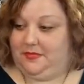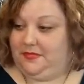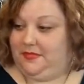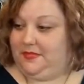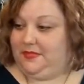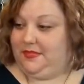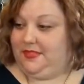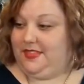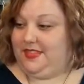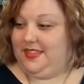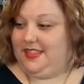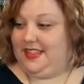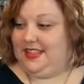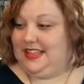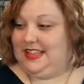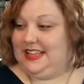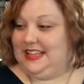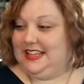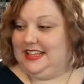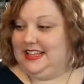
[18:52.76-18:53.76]

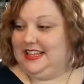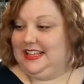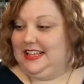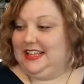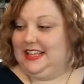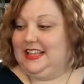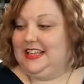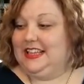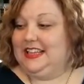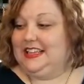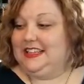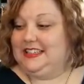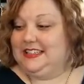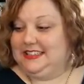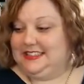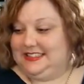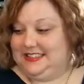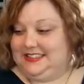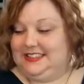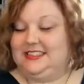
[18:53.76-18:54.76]

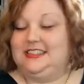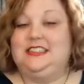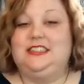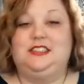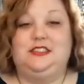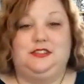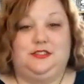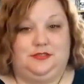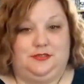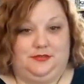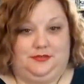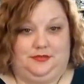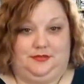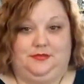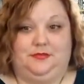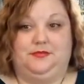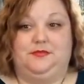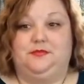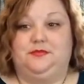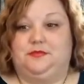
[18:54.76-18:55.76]

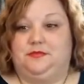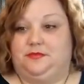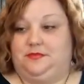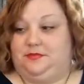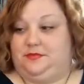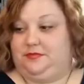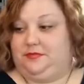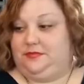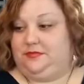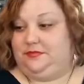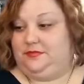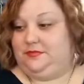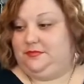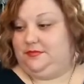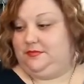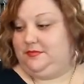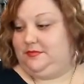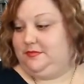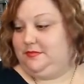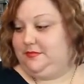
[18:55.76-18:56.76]

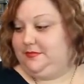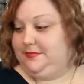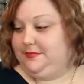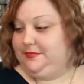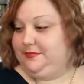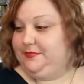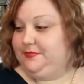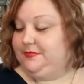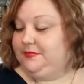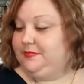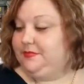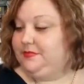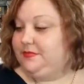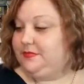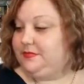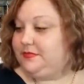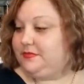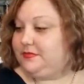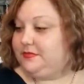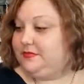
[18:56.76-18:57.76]

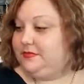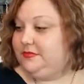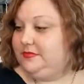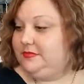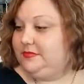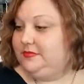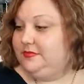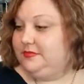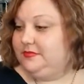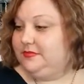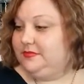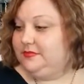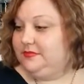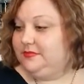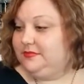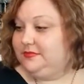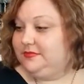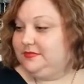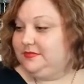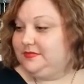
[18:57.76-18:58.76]

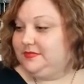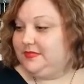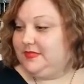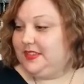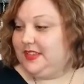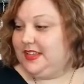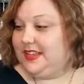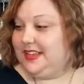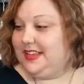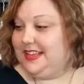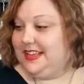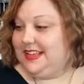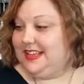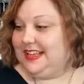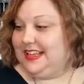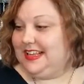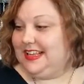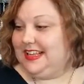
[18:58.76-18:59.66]
(silent)